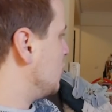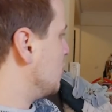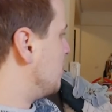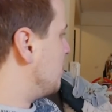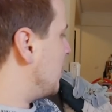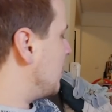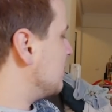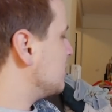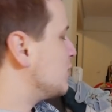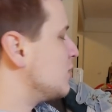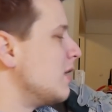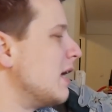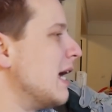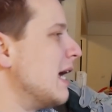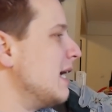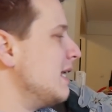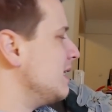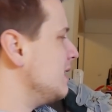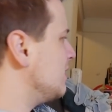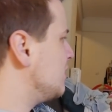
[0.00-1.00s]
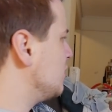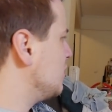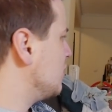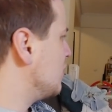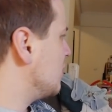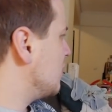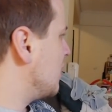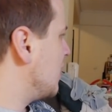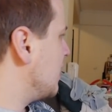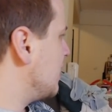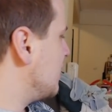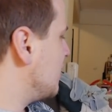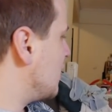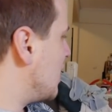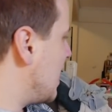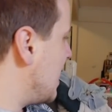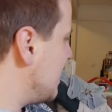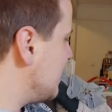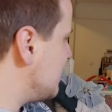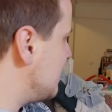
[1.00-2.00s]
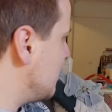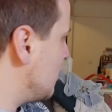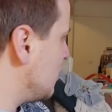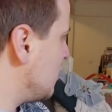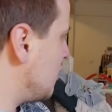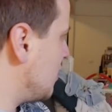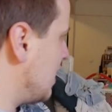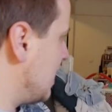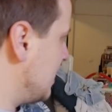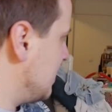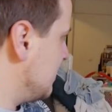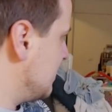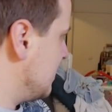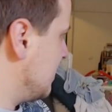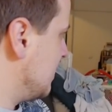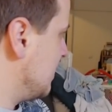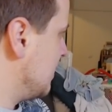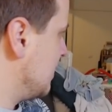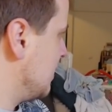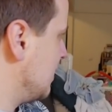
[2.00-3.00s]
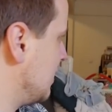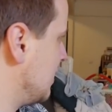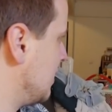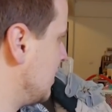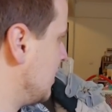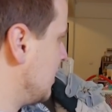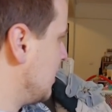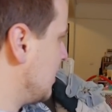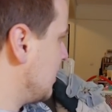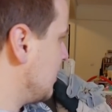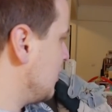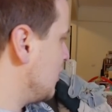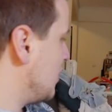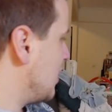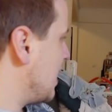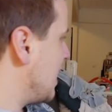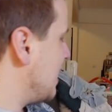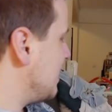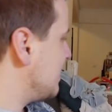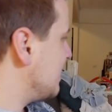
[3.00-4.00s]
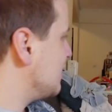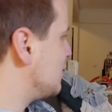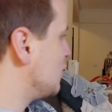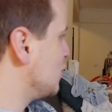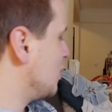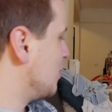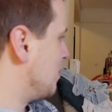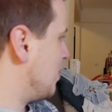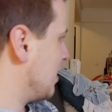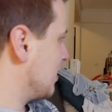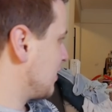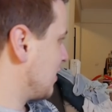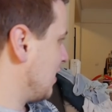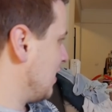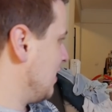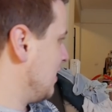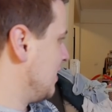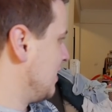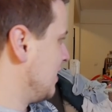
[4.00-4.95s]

You bumped your head into your head or your hand? Your head into your bottle.